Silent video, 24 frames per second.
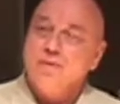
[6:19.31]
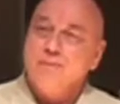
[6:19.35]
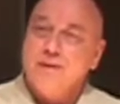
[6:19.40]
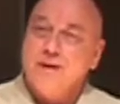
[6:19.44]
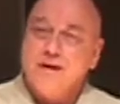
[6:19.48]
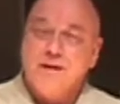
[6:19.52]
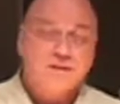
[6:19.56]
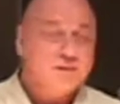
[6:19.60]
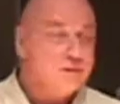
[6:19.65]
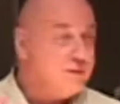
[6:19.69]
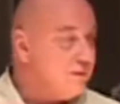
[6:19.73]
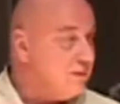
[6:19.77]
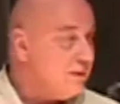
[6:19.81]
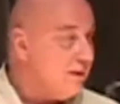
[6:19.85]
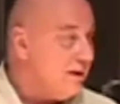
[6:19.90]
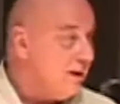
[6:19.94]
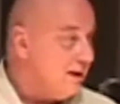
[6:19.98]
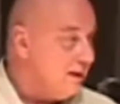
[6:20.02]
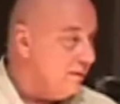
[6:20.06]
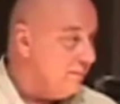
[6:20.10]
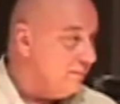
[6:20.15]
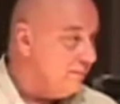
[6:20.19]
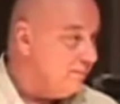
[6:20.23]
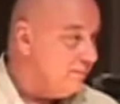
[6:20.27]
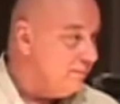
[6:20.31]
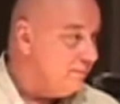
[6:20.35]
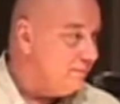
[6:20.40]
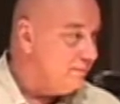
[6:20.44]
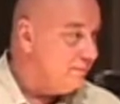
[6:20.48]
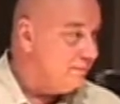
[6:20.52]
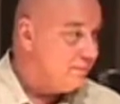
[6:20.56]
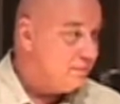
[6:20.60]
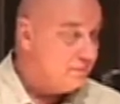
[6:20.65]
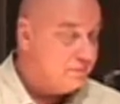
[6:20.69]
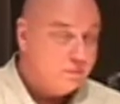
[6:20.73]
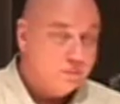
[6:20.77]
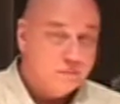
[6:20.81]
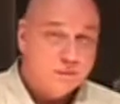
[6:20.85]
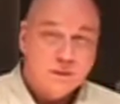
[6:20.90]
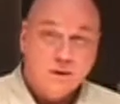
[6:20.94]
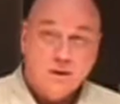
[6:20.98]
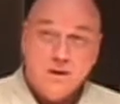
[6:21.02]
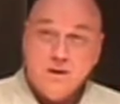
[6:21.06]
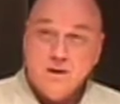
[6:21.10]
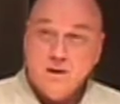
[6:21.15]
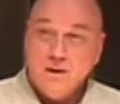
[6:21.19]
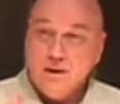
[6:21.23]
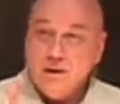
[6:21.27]
amounts of time
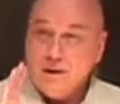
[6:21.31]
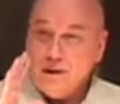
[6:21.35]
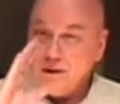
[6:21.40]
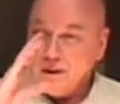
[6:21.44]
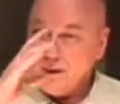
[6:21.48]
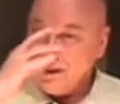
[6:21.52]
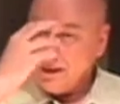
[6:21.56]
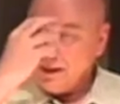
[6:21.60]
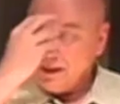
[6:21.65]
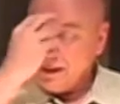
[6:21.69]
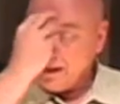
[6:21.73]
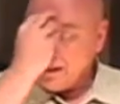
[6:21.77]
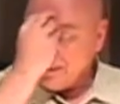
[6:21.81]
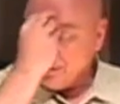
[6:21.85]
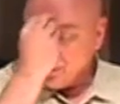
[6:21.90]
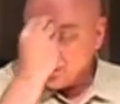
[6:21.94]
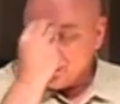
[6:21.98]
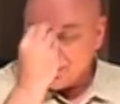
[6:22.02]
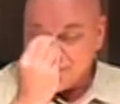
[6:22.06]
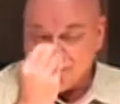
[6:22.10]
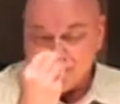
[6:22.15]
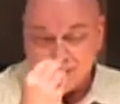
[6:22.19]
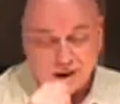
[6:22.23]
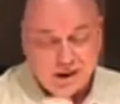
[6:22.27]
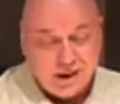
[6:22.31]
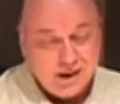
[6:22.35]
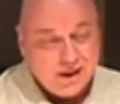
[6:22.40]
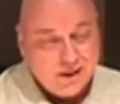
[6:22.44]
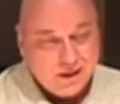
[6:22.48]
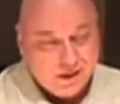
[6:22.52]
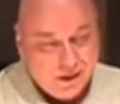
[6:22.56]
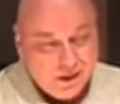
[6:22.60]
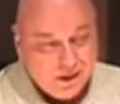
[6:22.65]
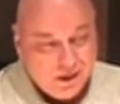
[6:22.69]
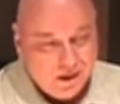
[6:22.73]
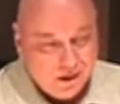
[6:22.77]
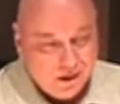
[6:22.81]
gives your brain